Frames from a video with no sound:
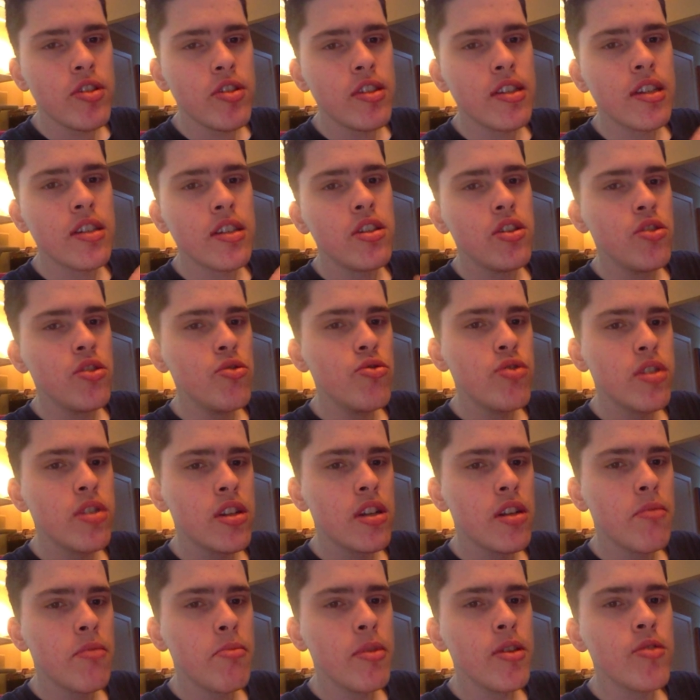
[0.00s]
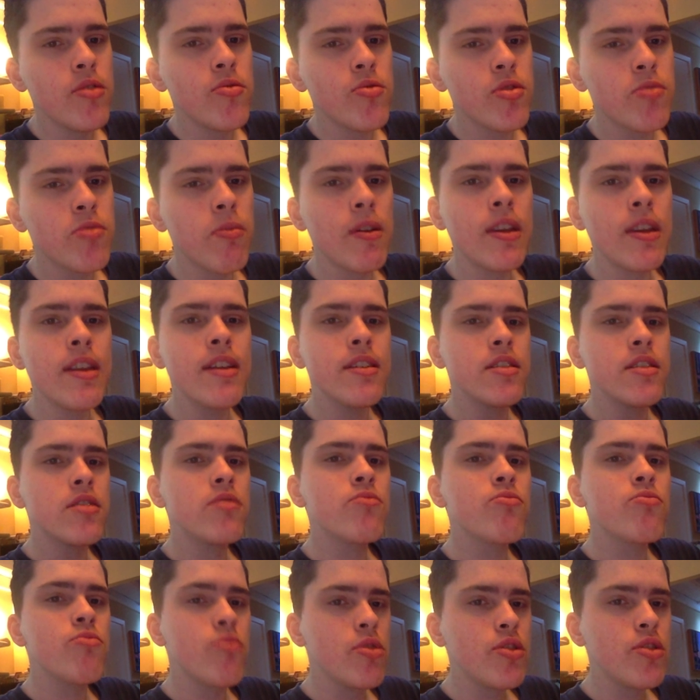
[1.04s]
He says use and abuse, but he
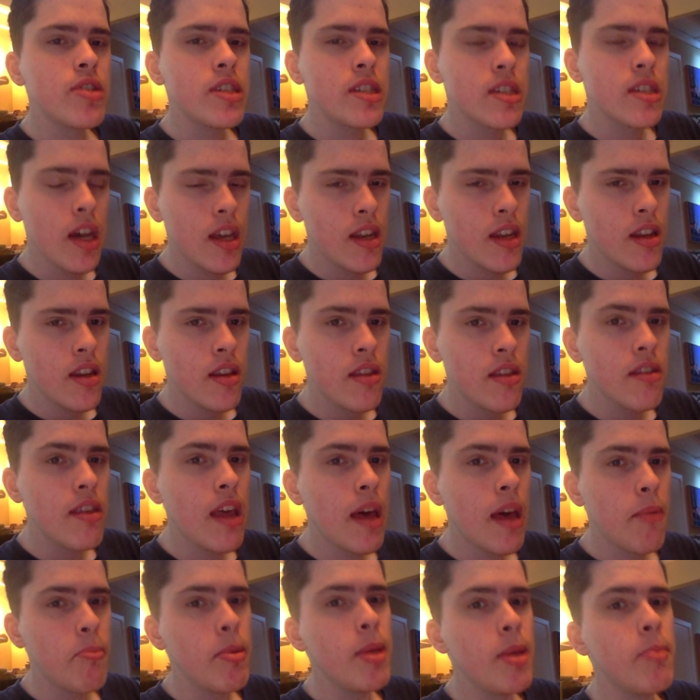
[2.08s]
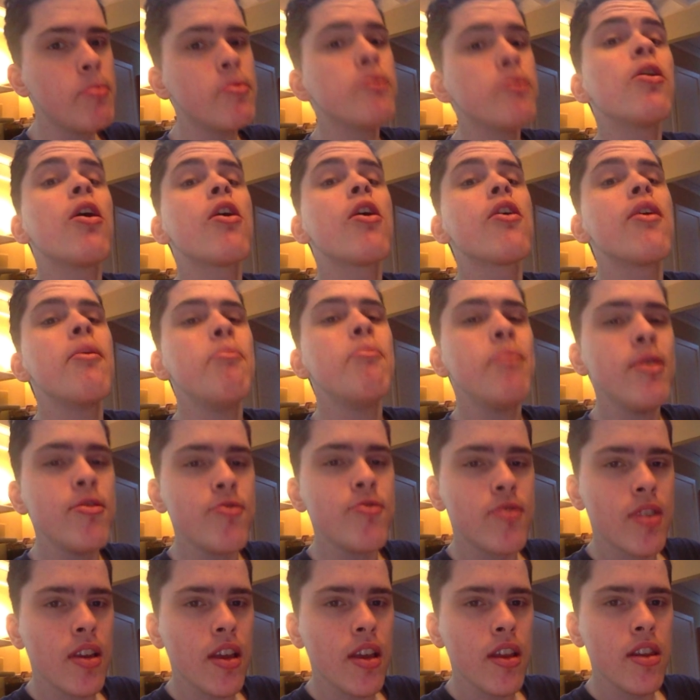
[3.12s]
doesn't really cite that people are
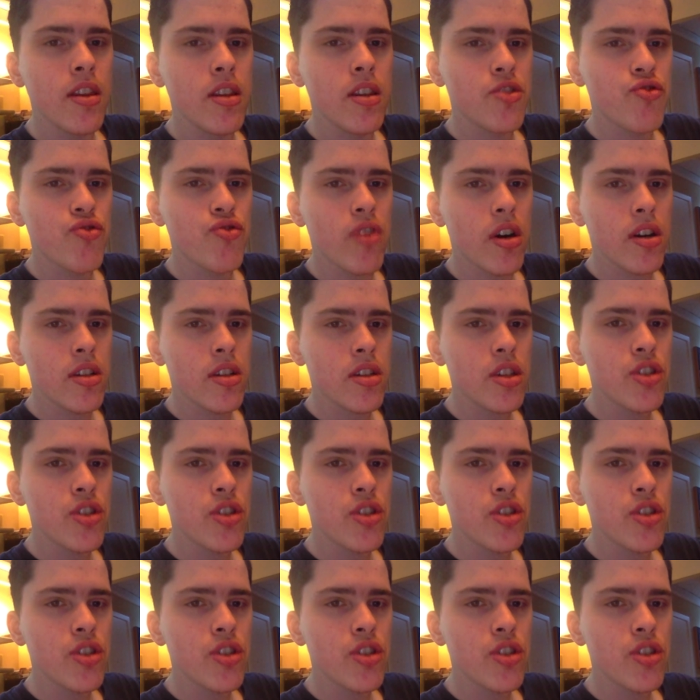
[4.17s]
abusing these drugs.